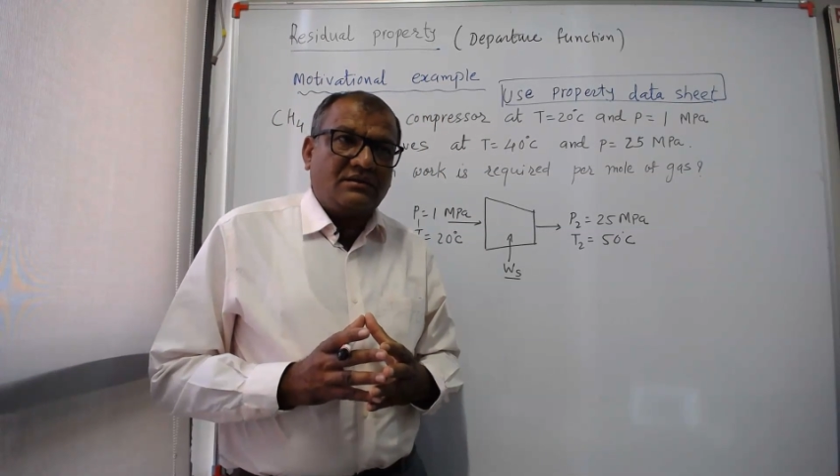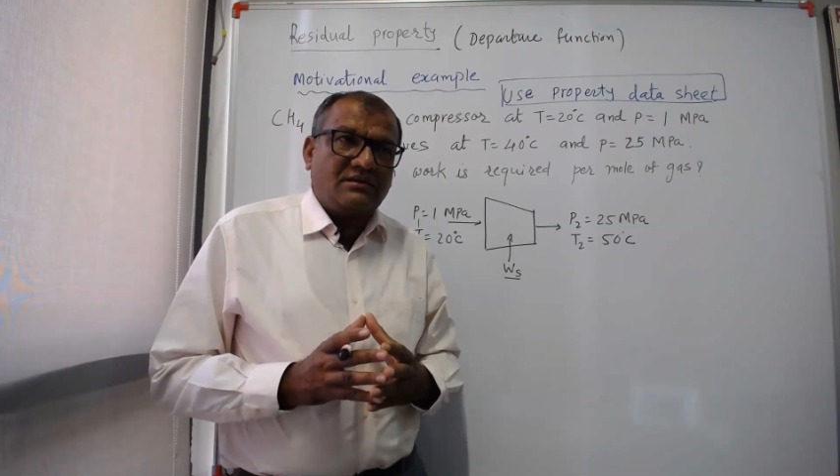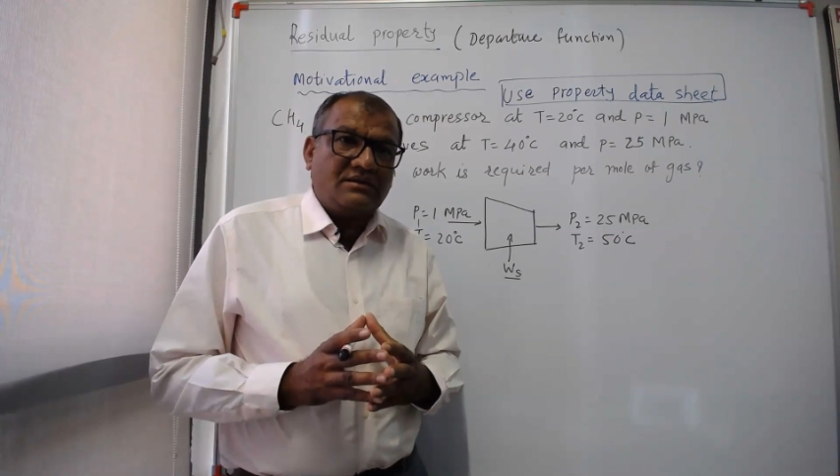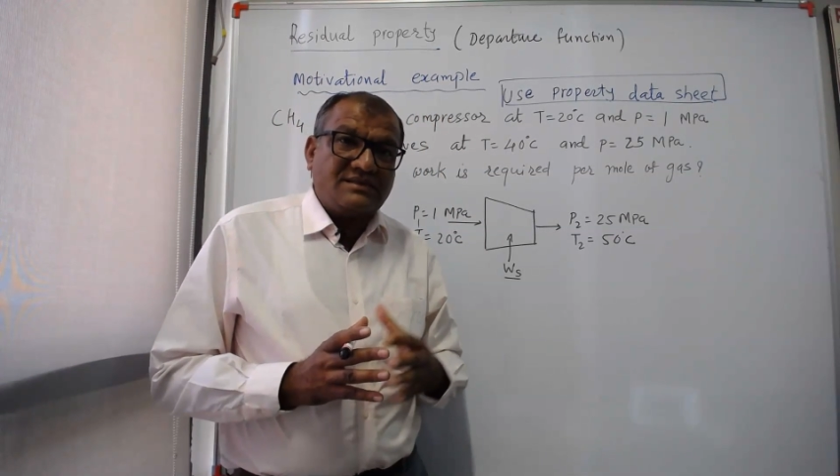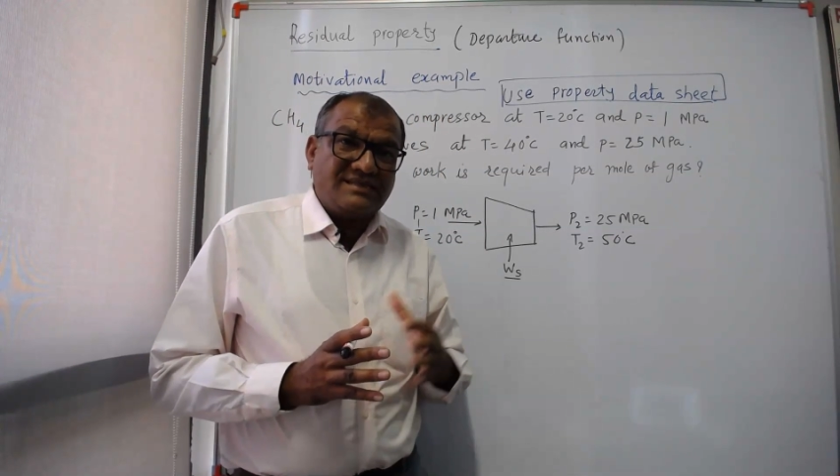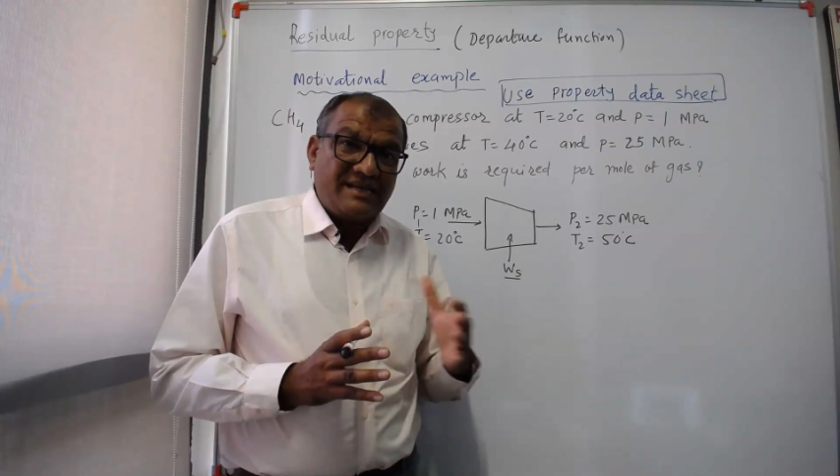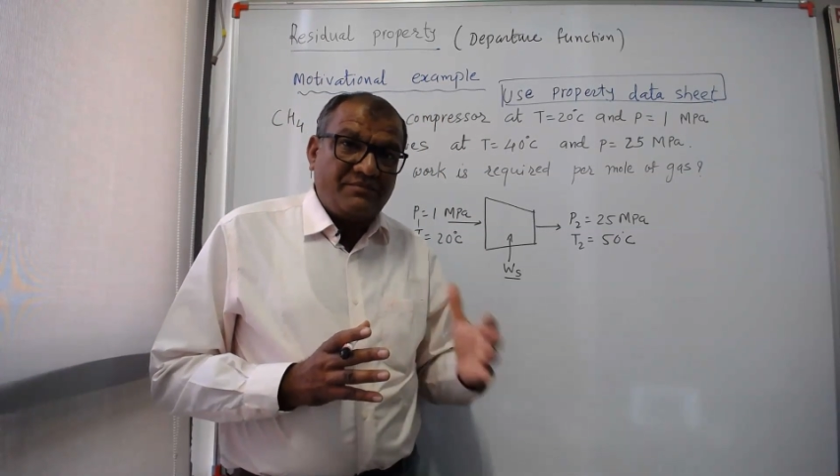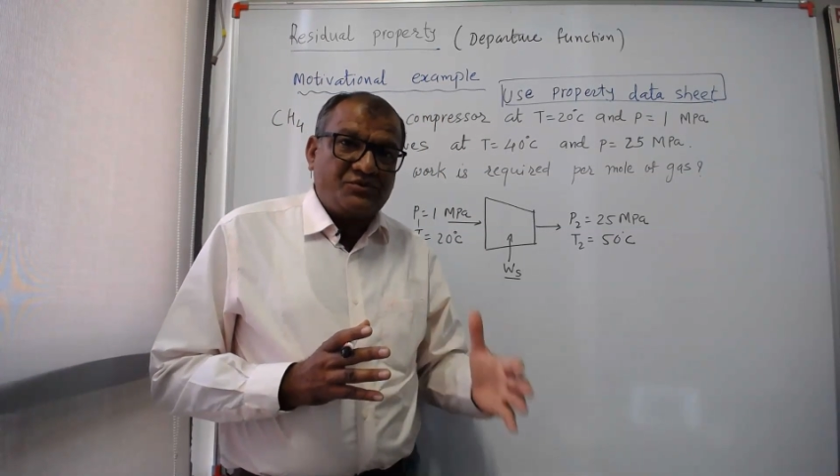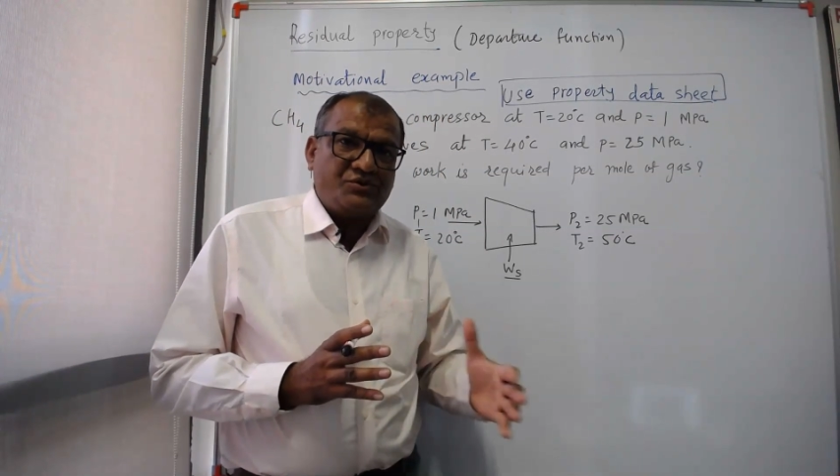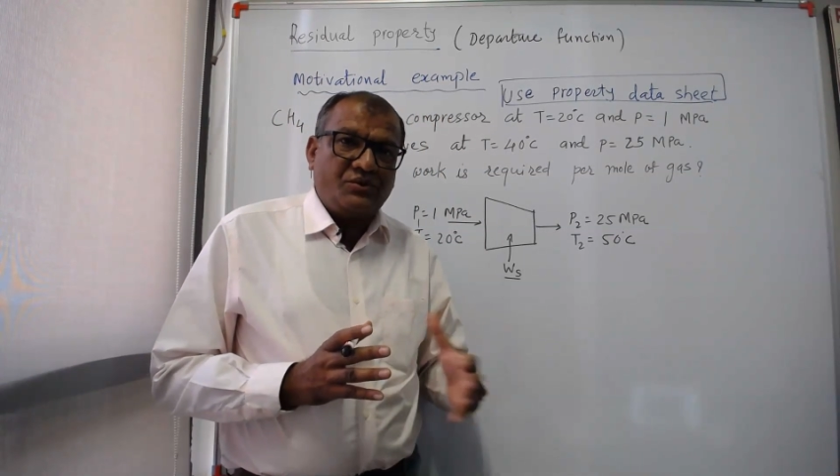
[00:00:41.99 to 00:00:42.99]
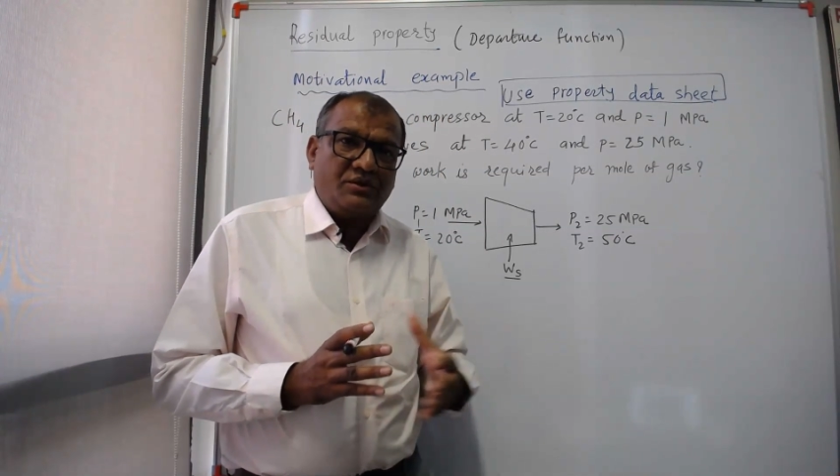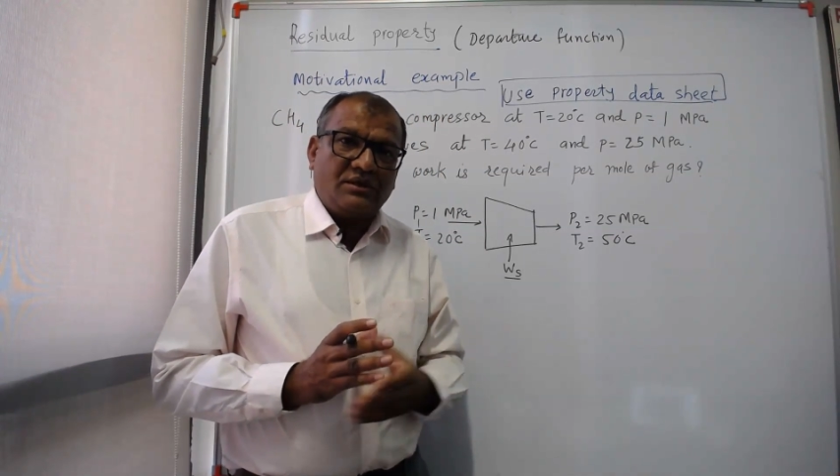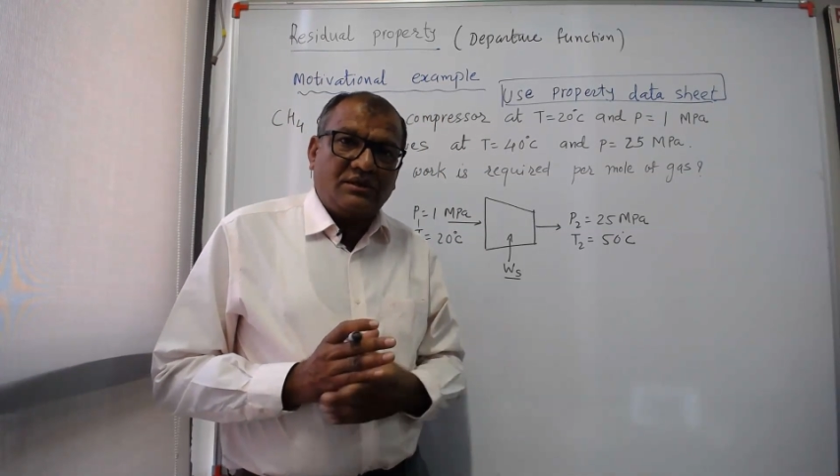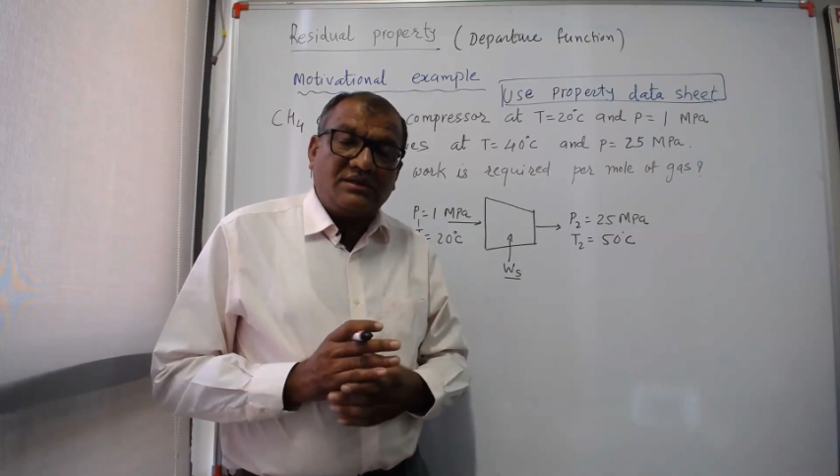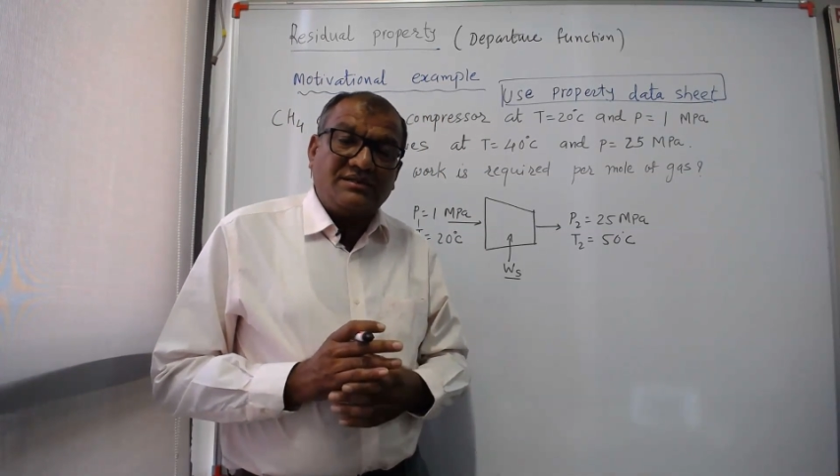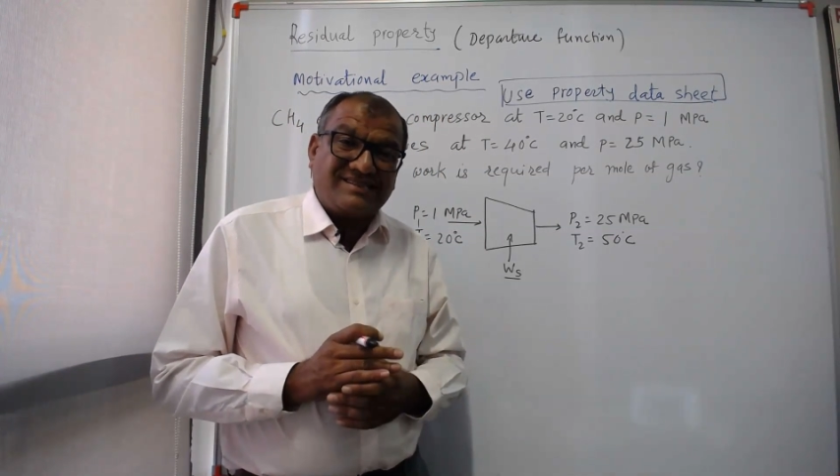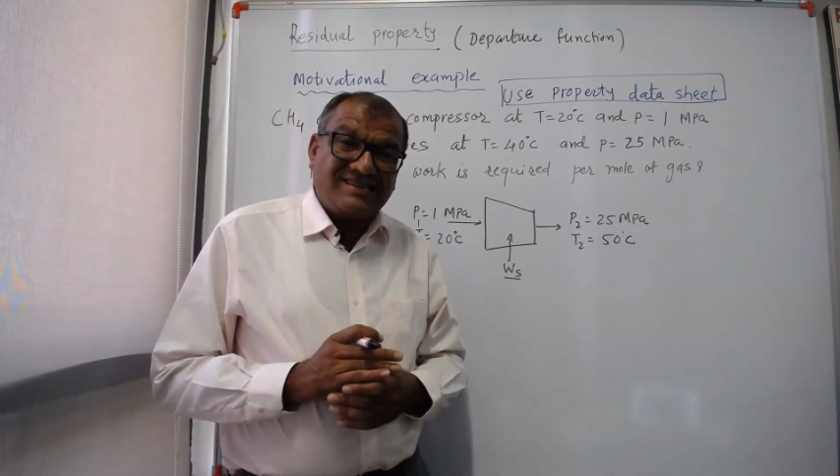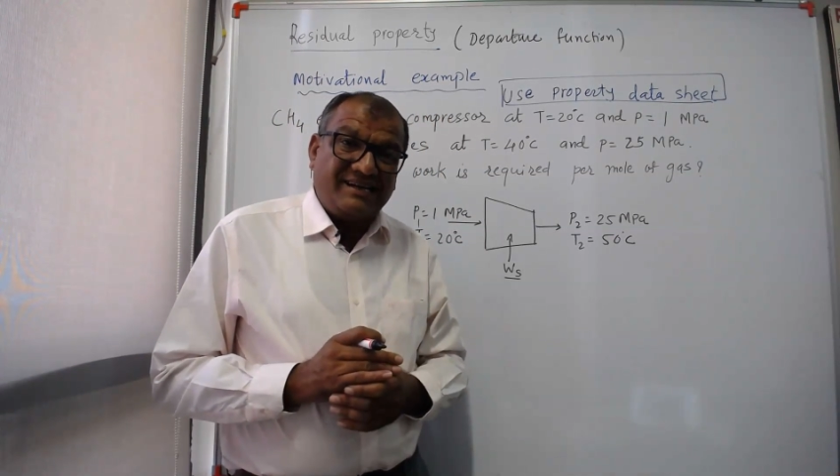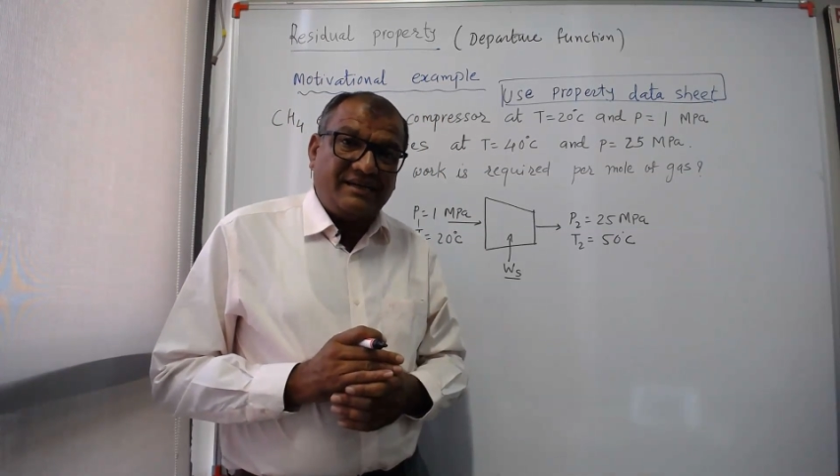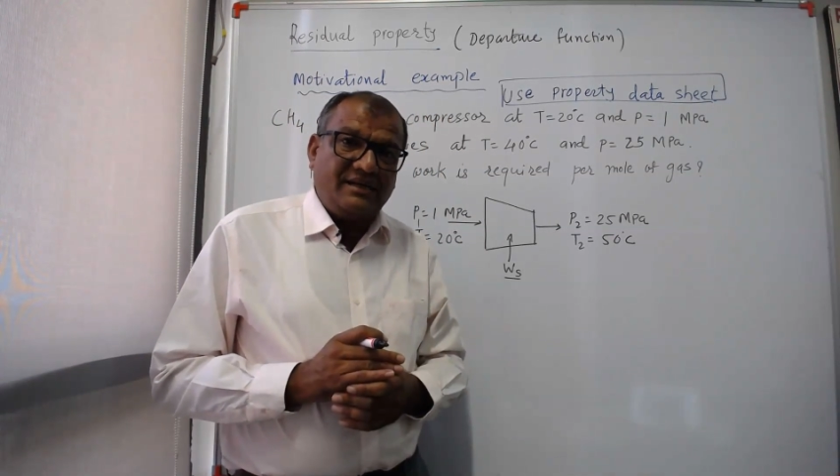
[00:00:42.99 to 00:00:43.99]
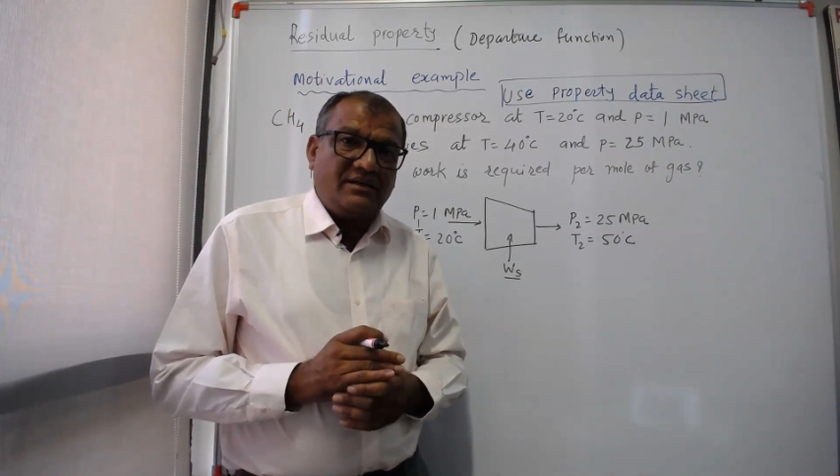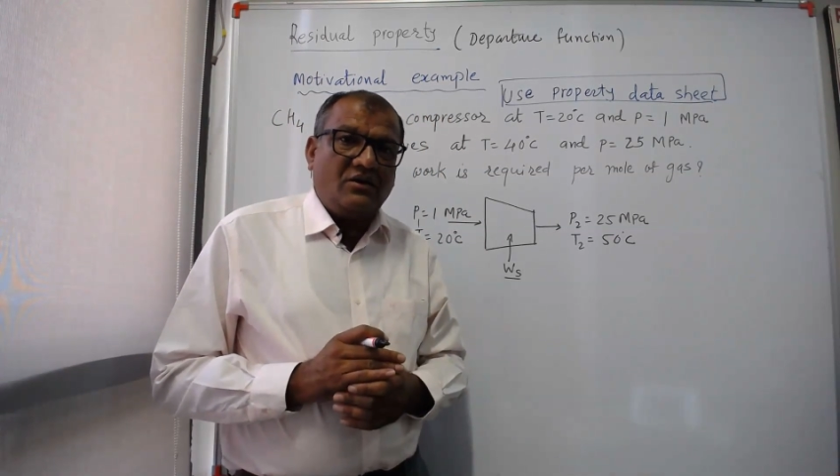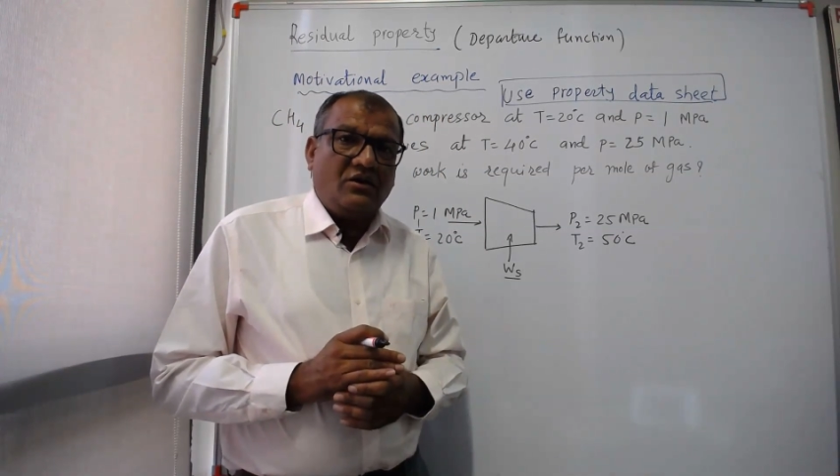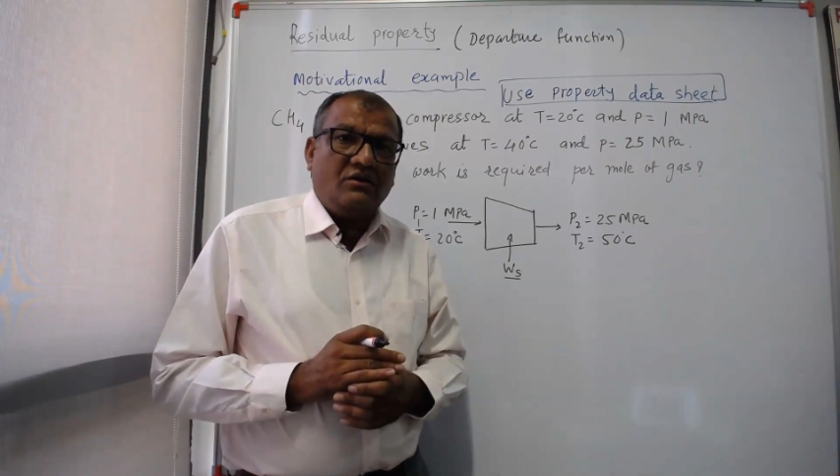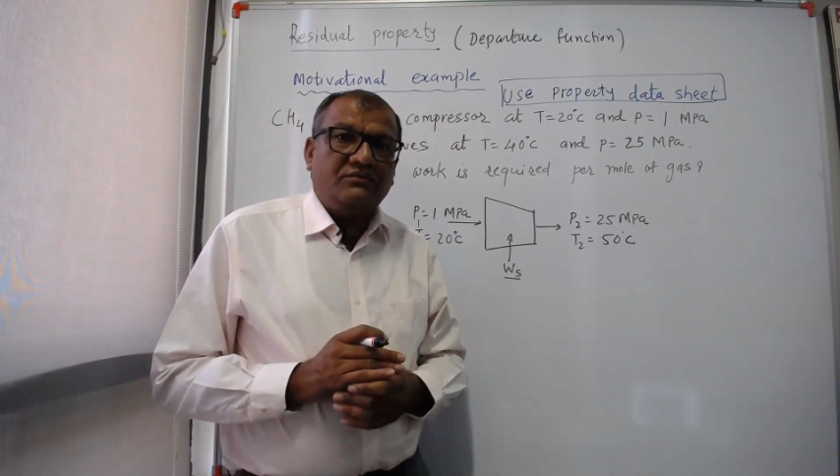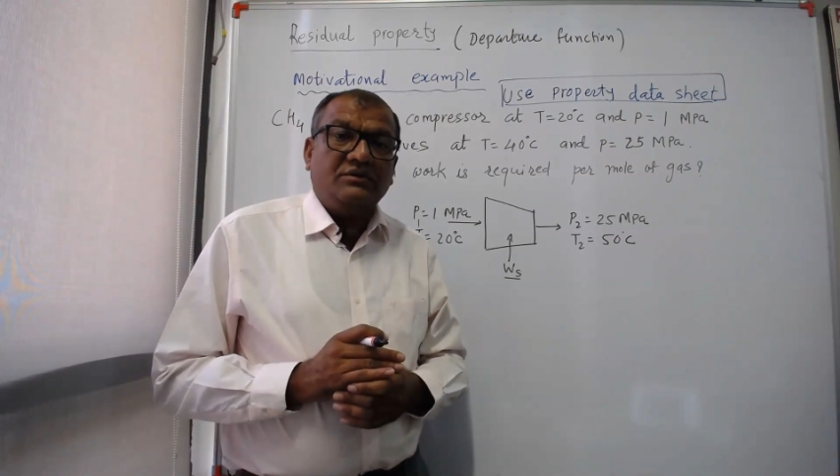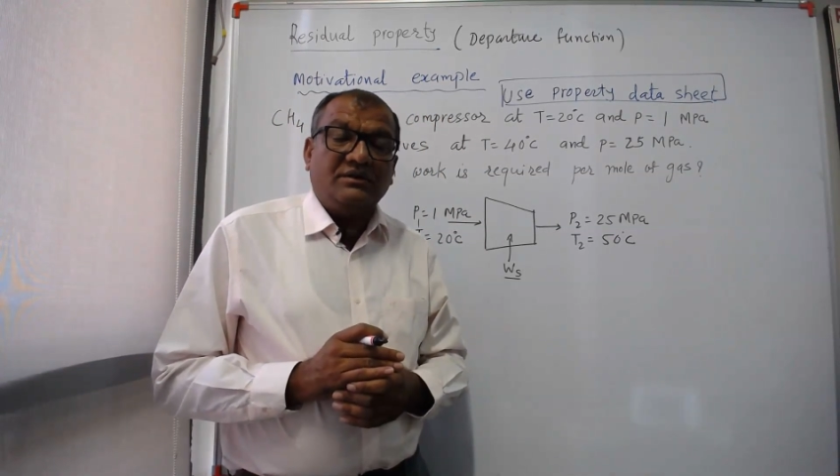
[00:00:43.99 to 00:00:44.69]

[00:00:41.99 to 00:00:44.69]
conceptual understanding of